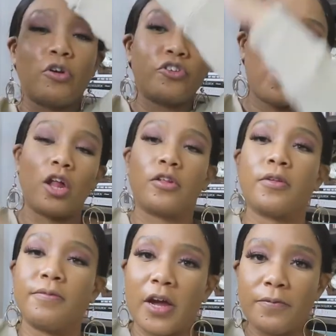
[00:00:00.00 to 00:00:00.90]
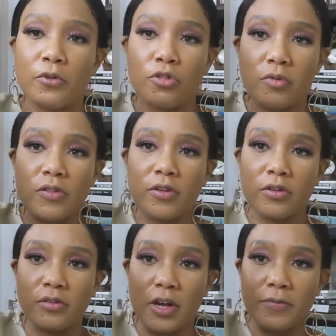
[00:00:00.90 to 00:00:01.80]
you are taller than five foot three,
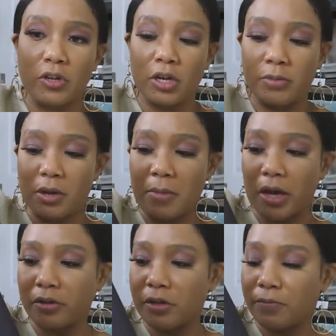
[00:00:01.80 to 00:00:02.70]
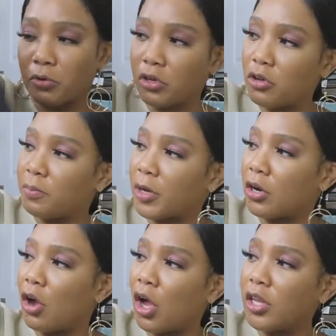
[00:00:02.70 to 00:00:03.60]
this is definitely going to be a maxi for you.
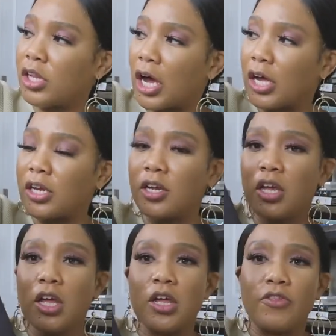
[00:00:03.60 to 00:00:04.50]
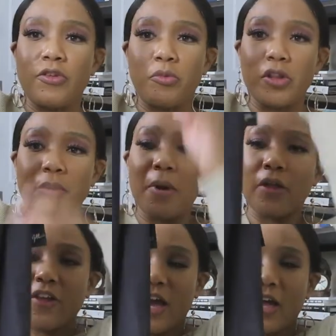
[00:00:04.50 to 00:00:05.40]
But online, the one the,
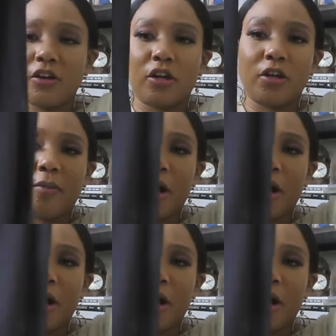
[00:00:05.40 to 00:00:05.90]
they had it on